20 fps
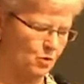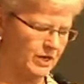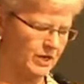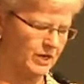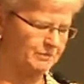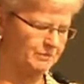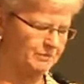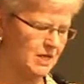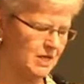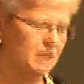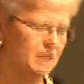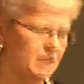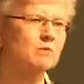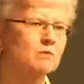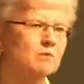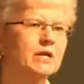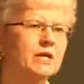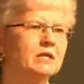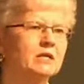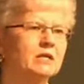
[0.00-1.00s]
it. They
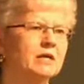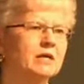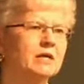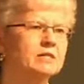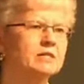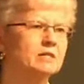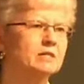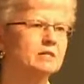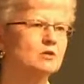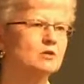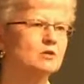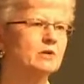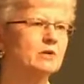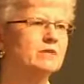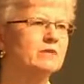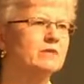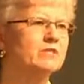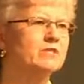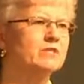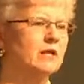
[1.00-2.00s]
recognize that
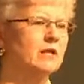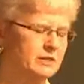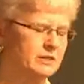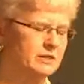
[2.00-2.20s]
creative talent